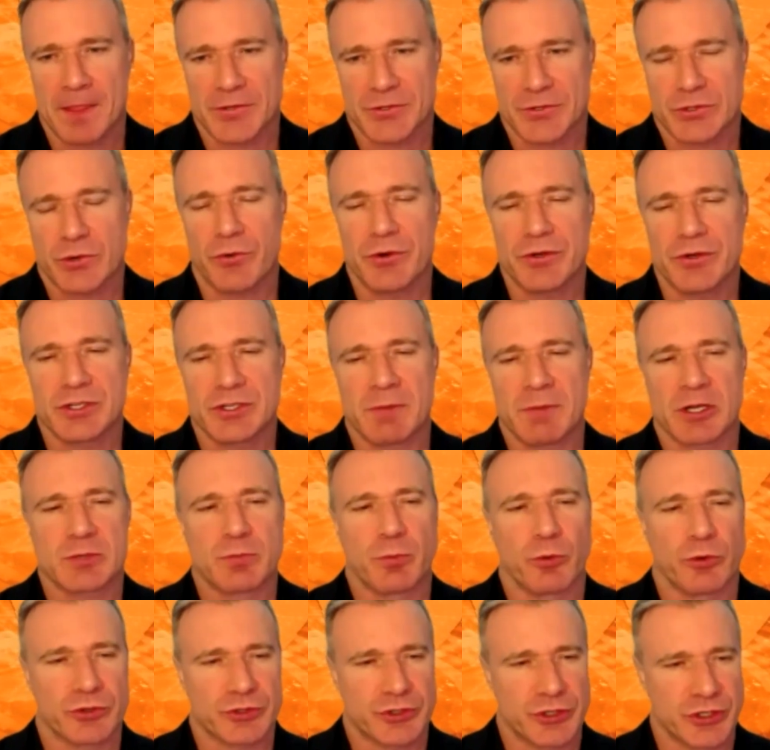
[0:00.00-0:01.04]
storage is
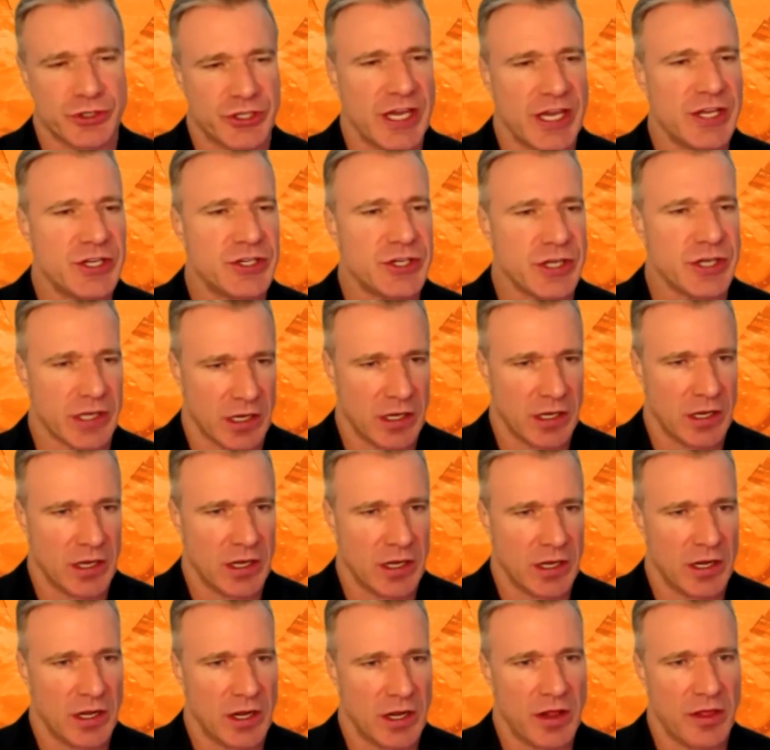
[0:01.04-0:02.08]
much more strategic
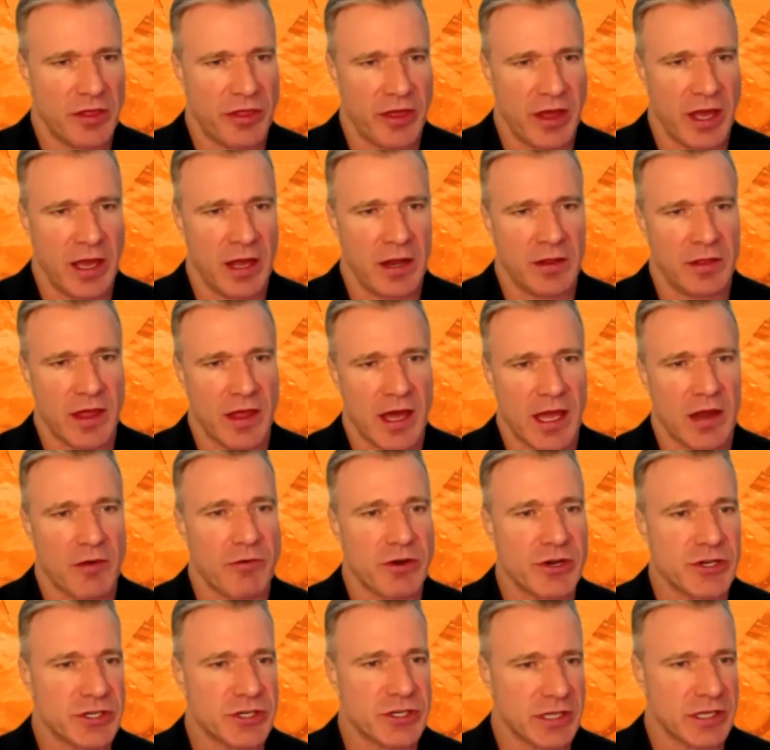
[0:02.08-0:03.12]
than they
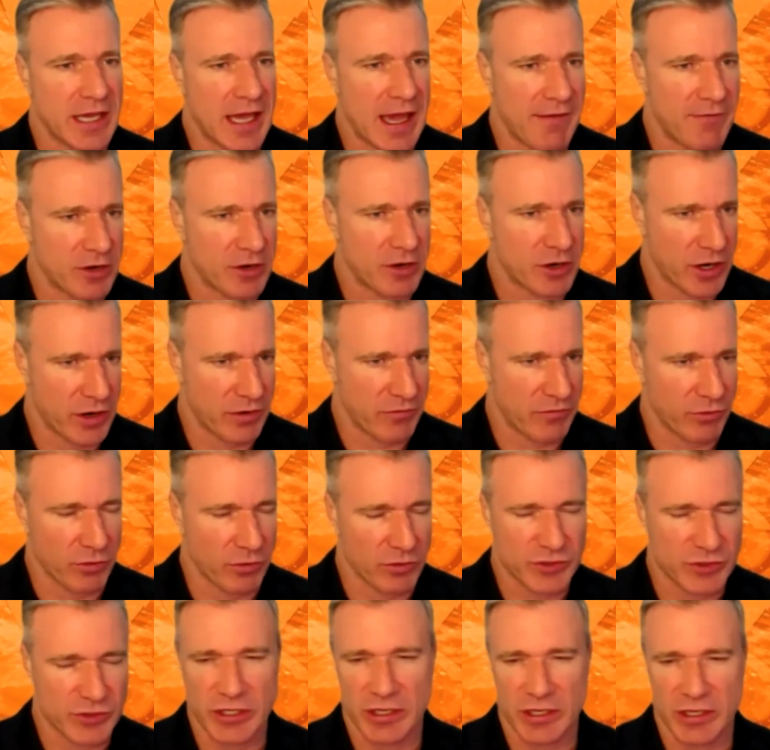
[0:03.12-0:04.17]
originally gave it credit
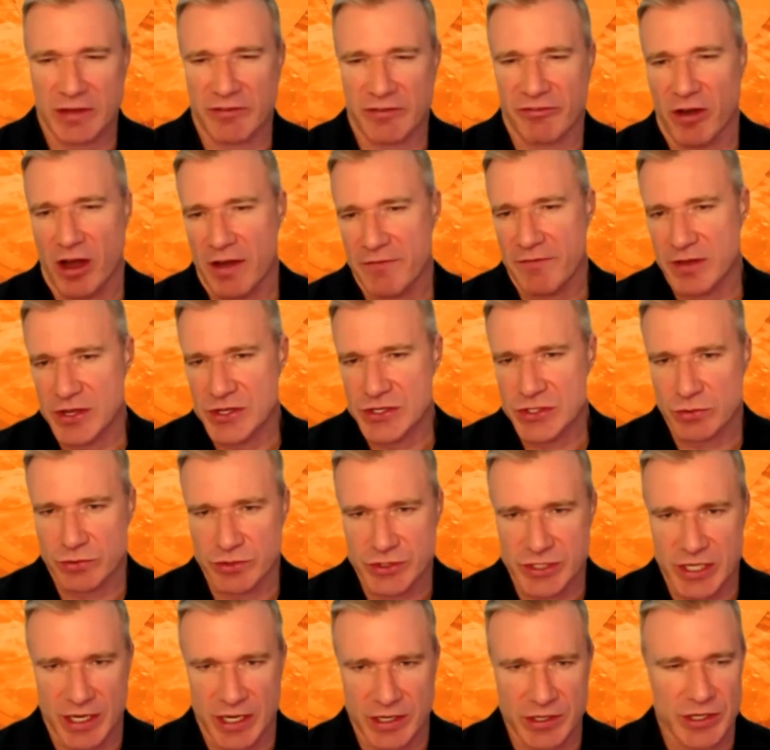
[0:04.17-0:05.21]
for, certainly 5 years or
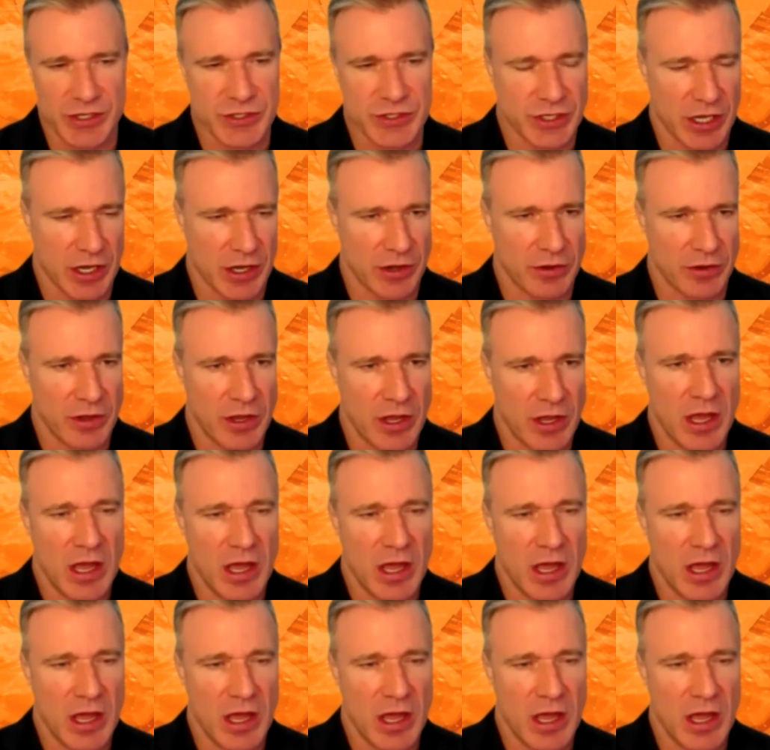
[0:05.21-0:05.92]
10 years ago.